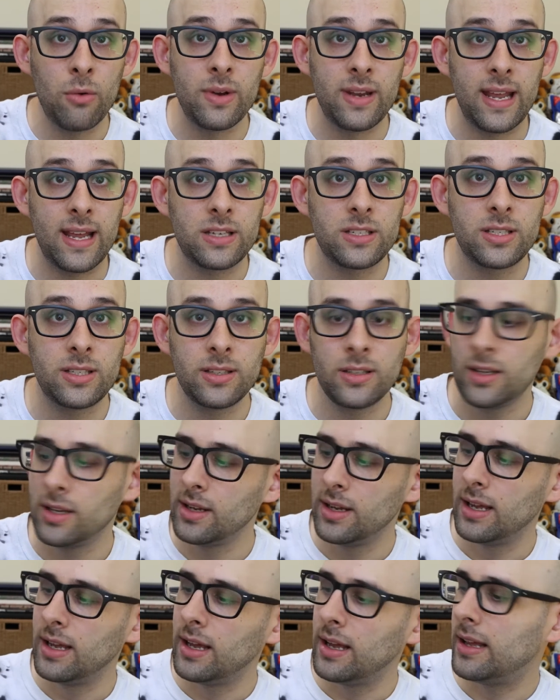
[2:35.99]
it.
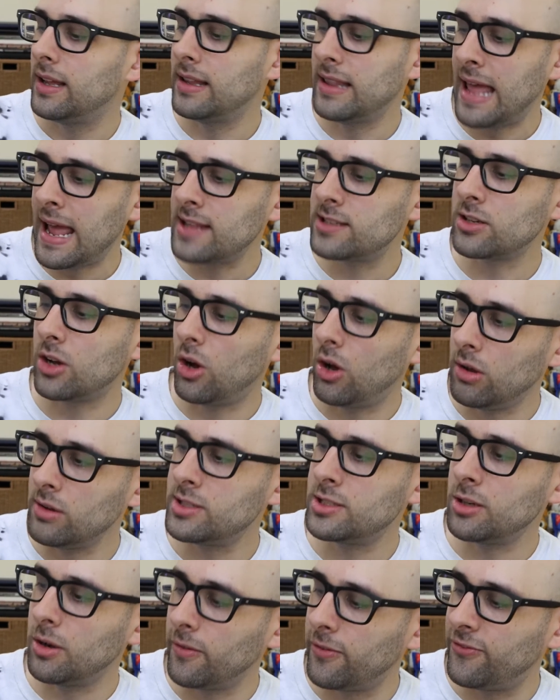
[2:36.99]
And that's
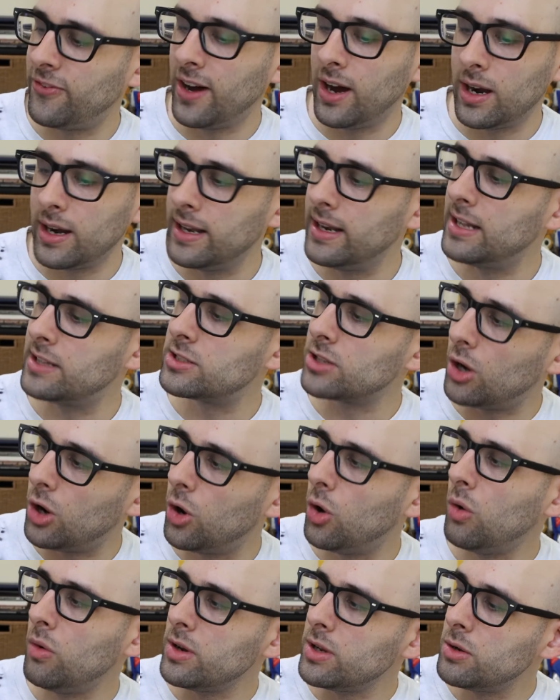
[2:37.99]
also fun in its
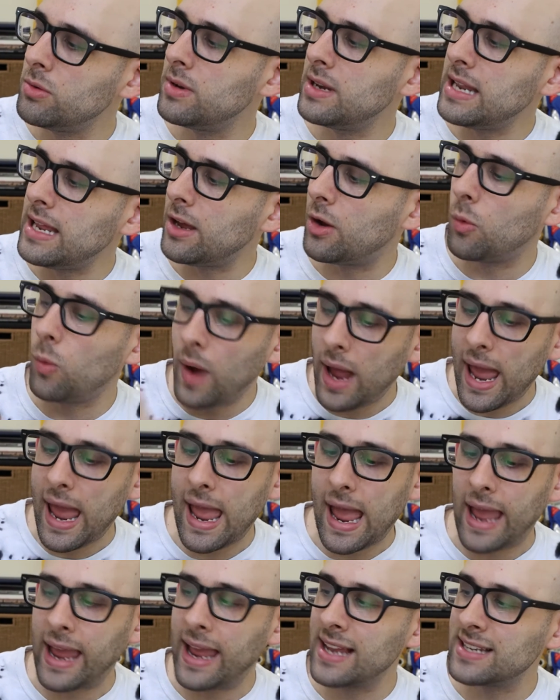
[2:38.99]
own unique
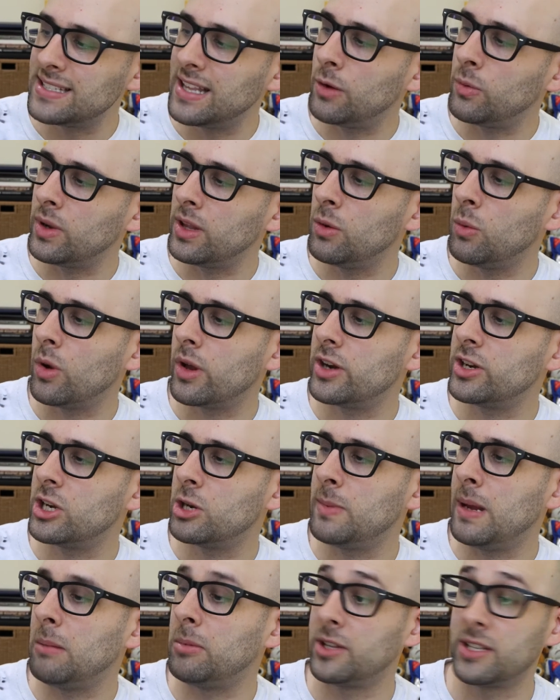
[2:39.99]
way. I guess they really wanted you
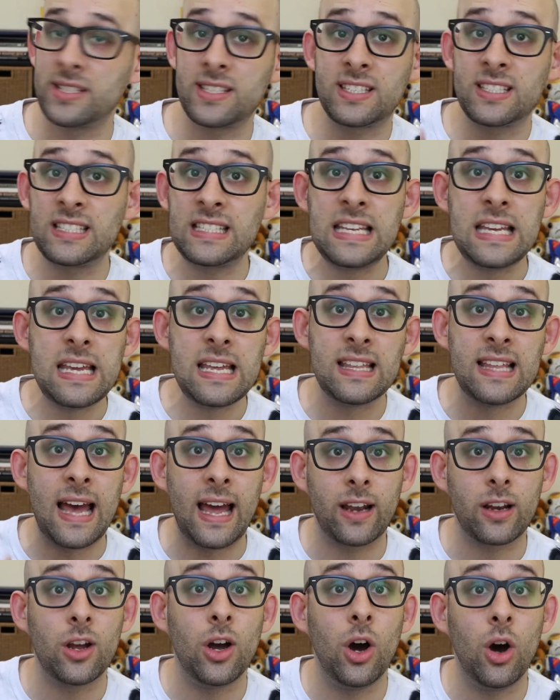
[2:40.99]
to be able to see
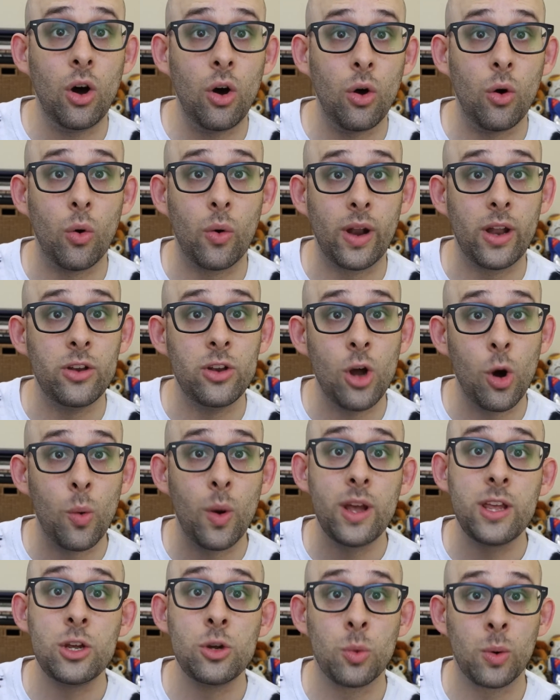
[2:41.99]
that cone and know
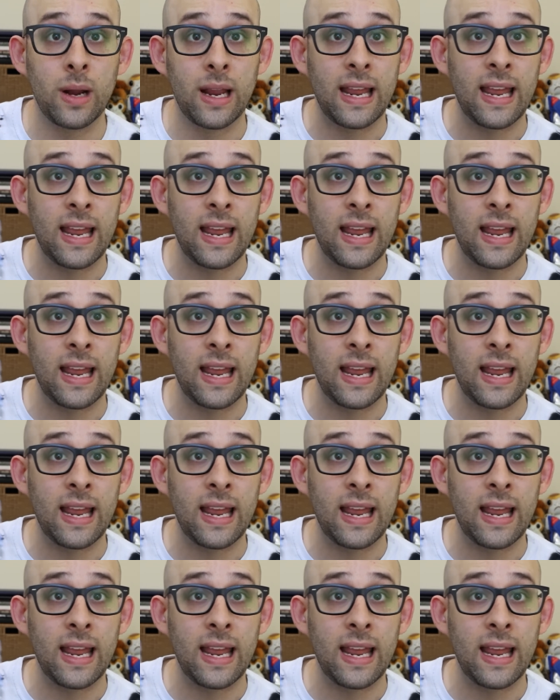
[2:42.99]
what you were